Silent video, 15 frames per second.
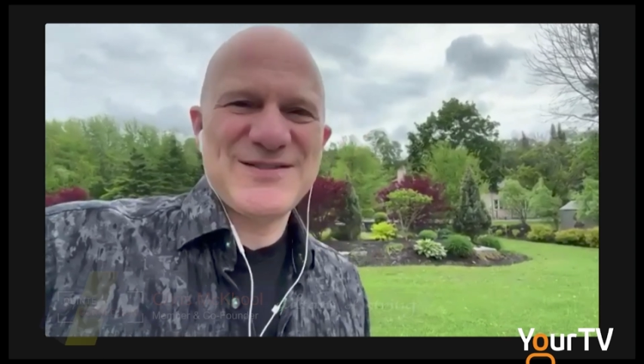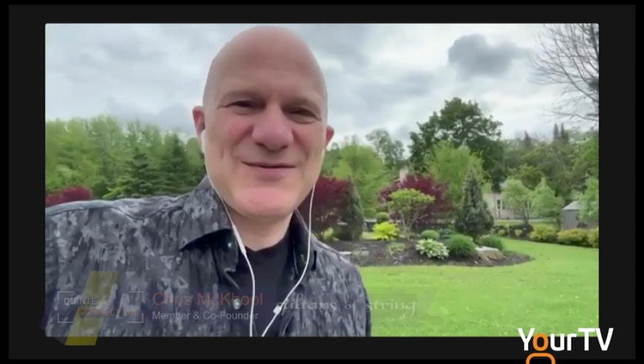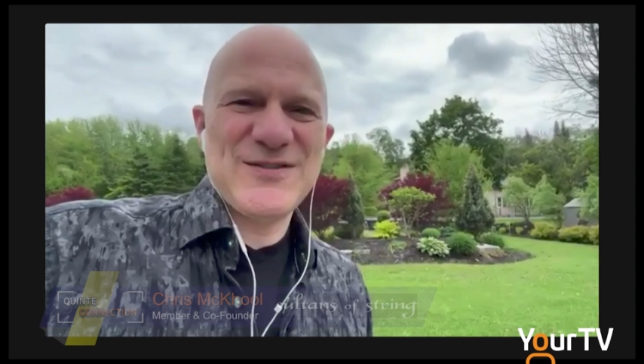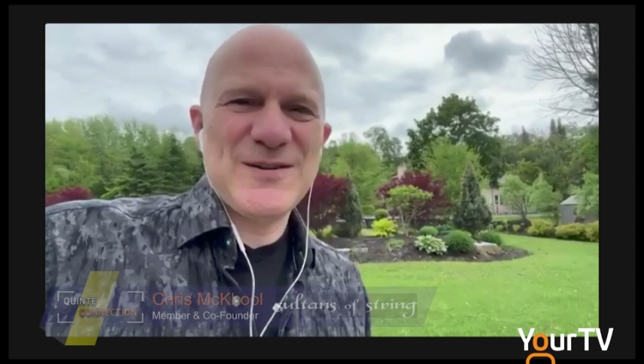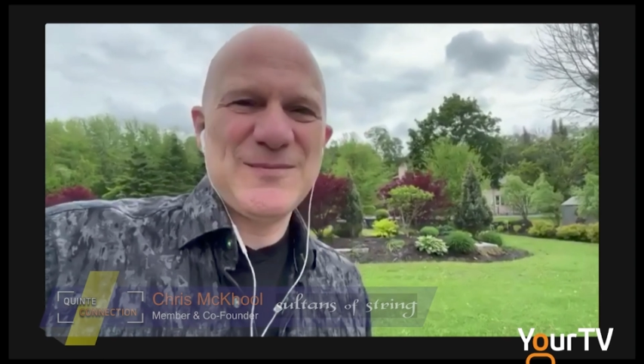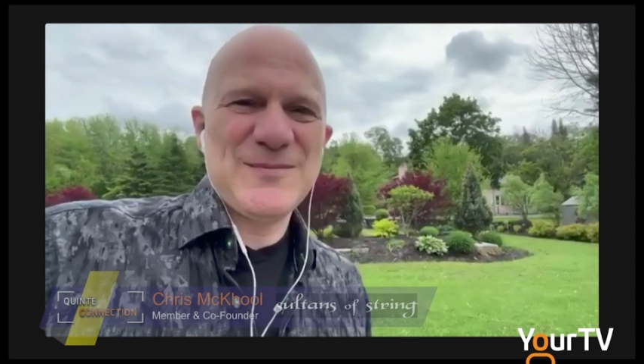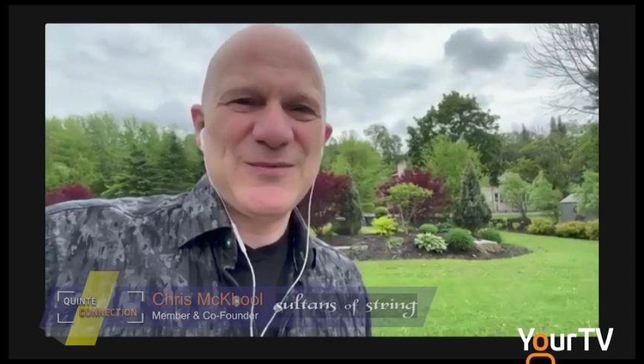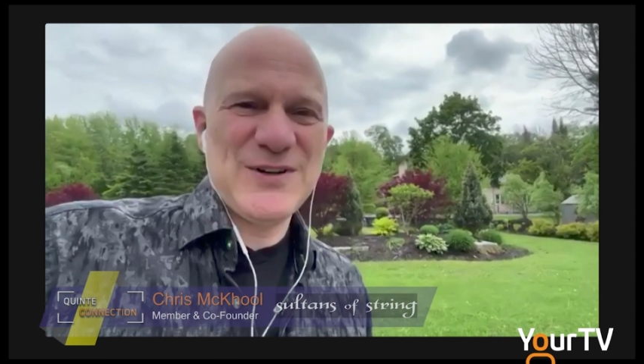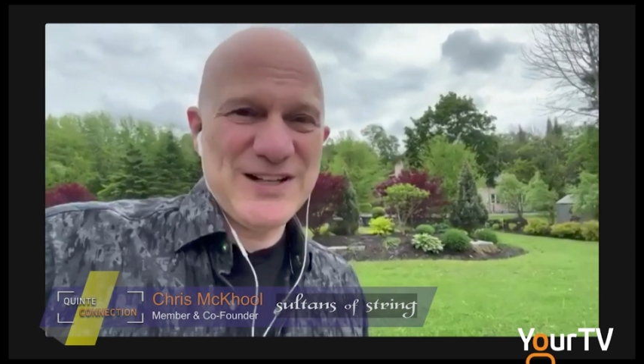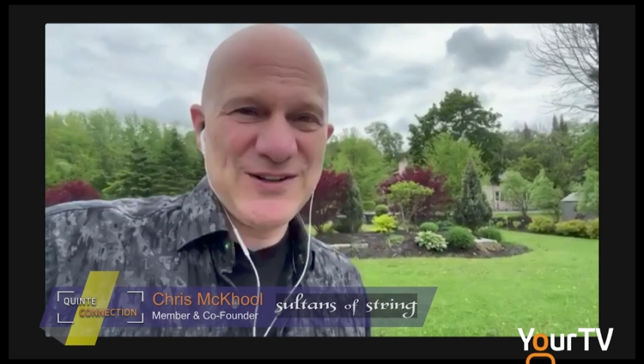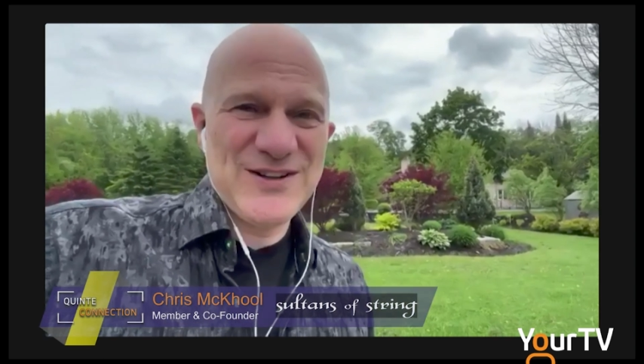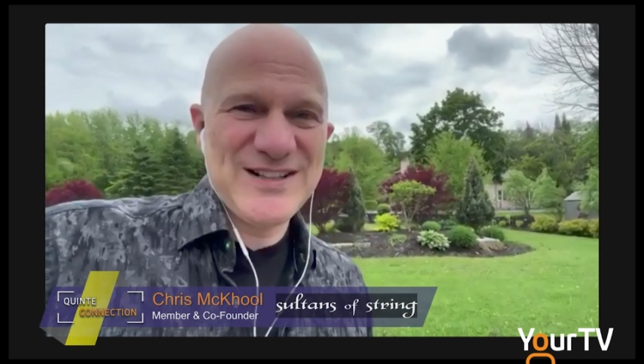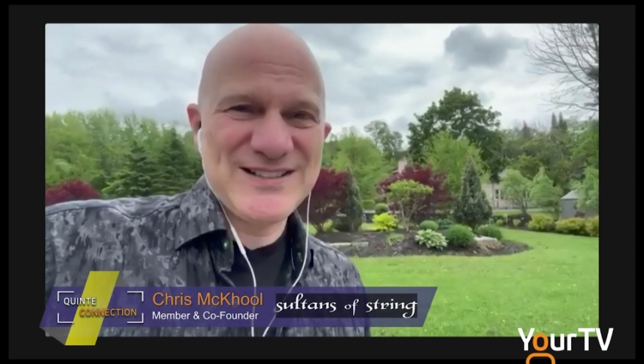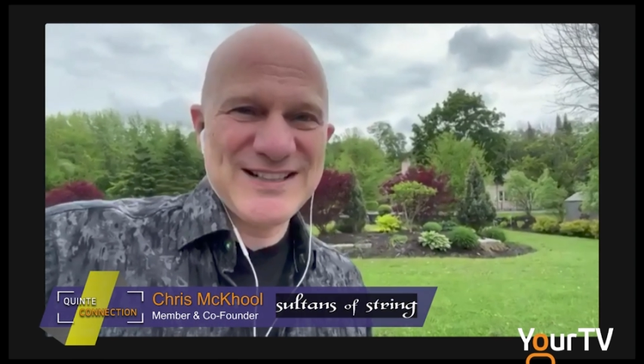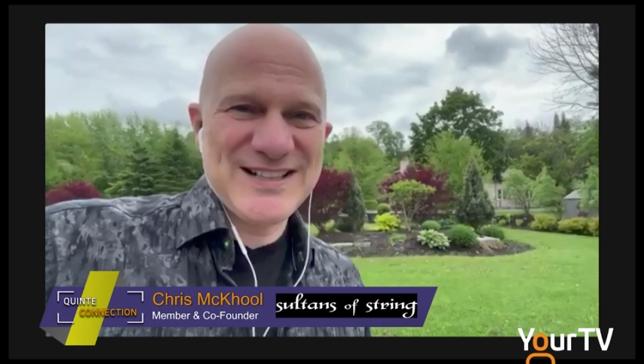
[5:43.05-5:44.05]
from right
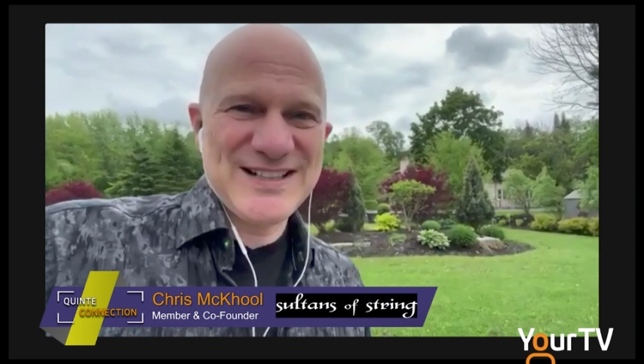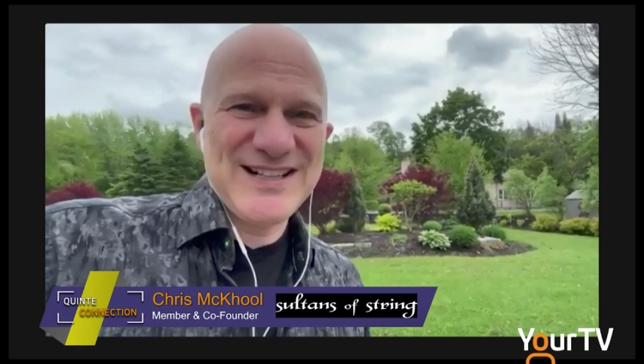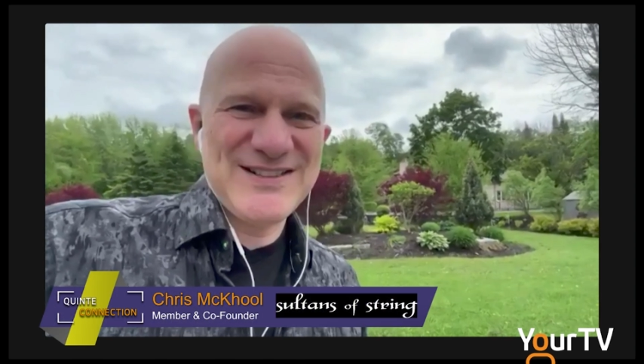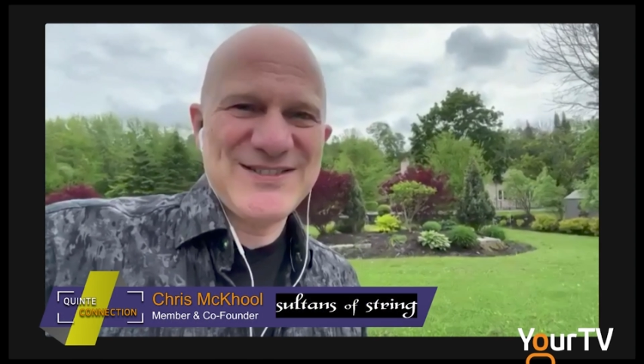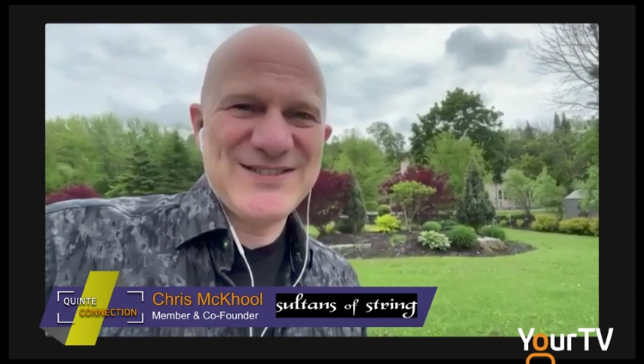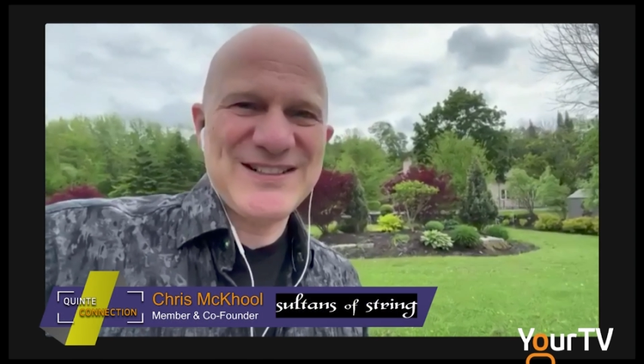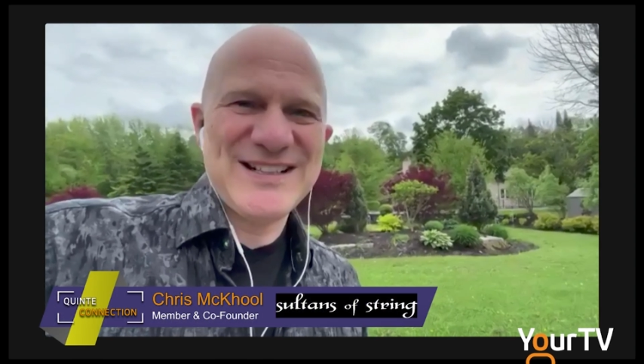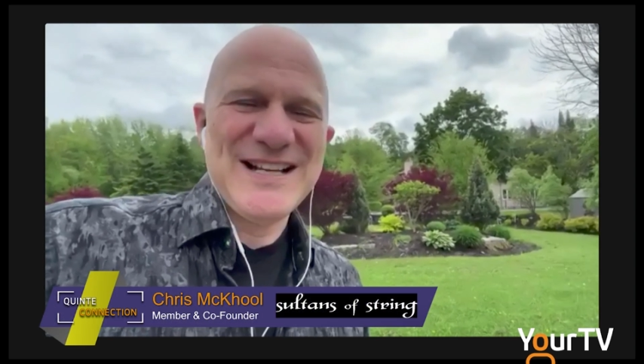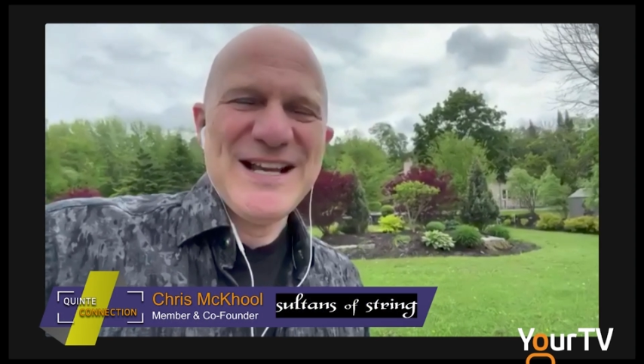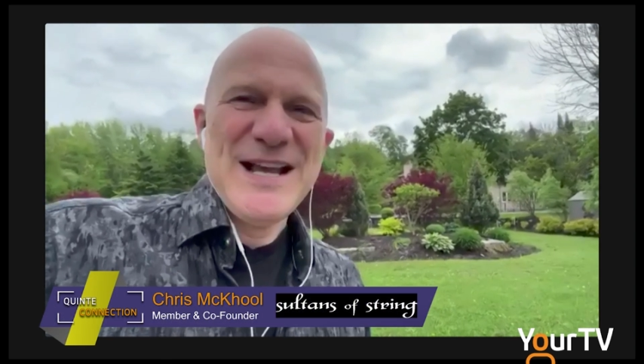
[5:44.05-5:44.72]
across the country.